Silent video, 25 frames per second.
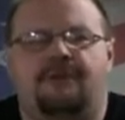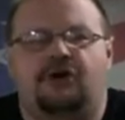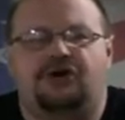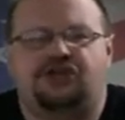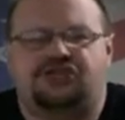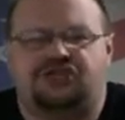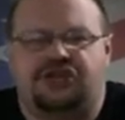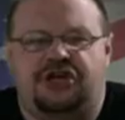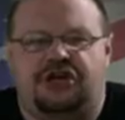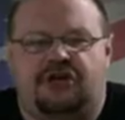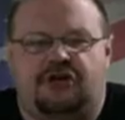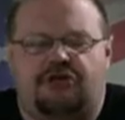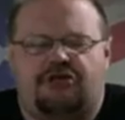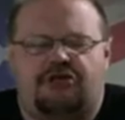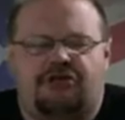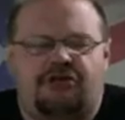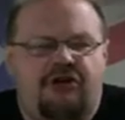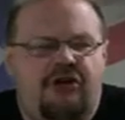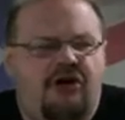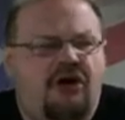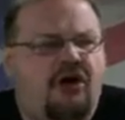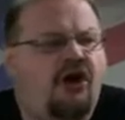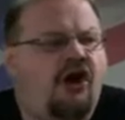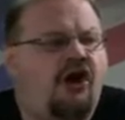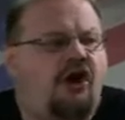Bush years,
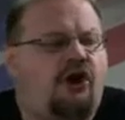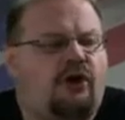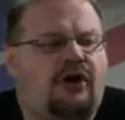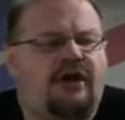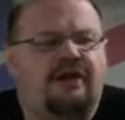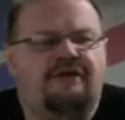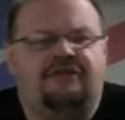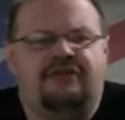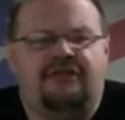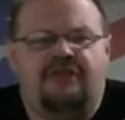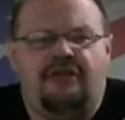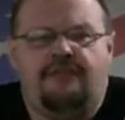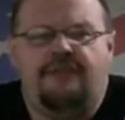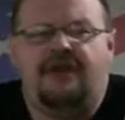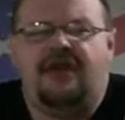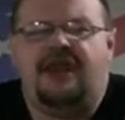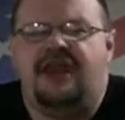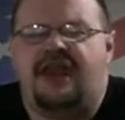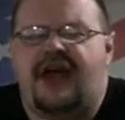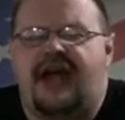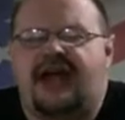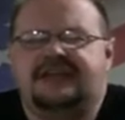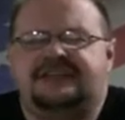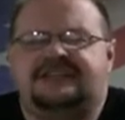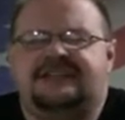or even in the
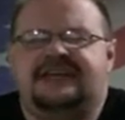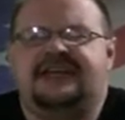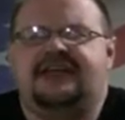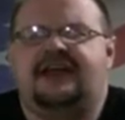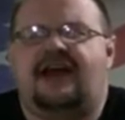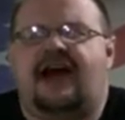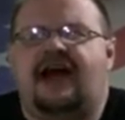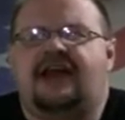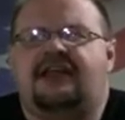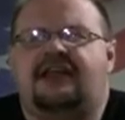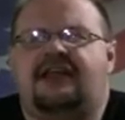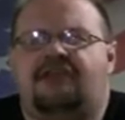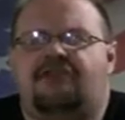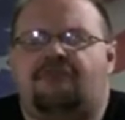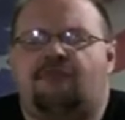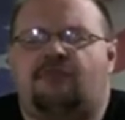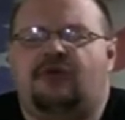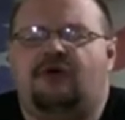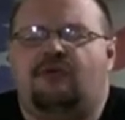mid-1990s,